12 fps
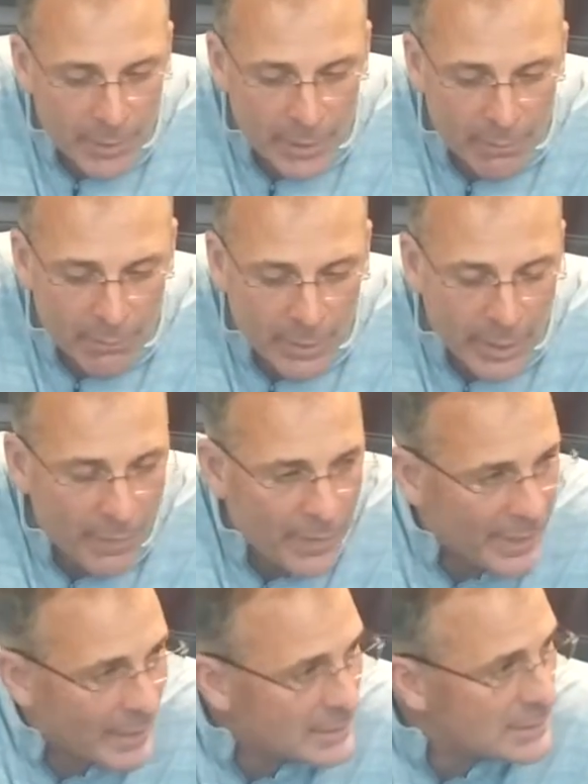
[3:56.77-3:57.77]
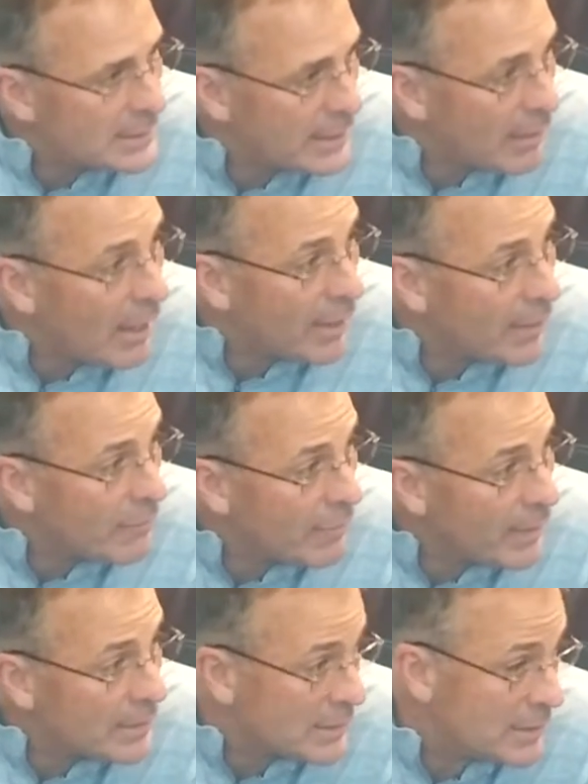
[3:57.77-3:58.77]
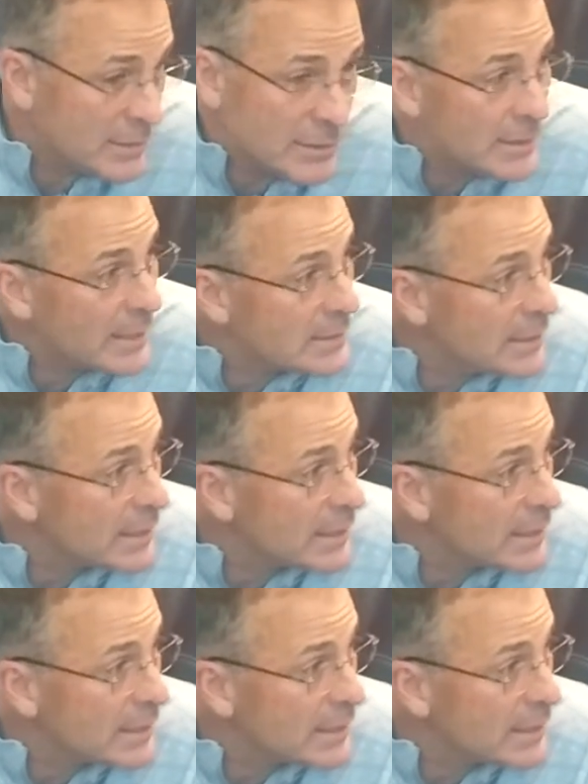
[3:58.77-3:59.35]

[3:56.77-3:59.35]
You know, I think you can see a lot of different things because he's 6'6".